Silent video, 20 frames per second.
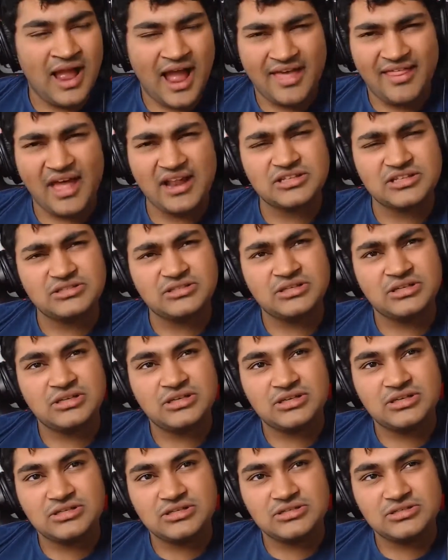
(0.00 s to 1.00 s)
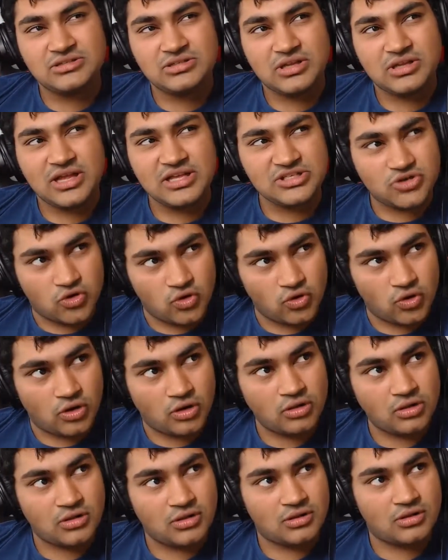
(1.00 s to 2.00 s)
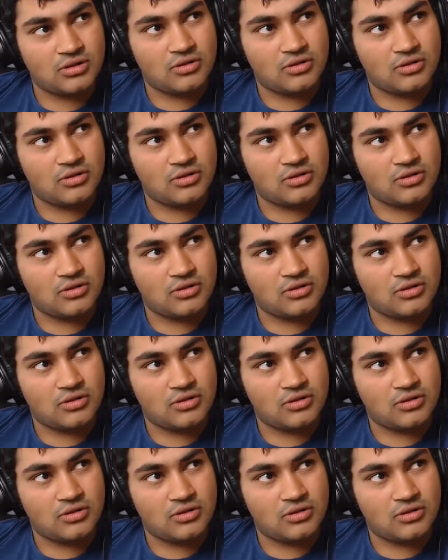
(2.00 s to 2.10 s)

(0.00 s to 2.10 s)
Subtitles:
And that is cool.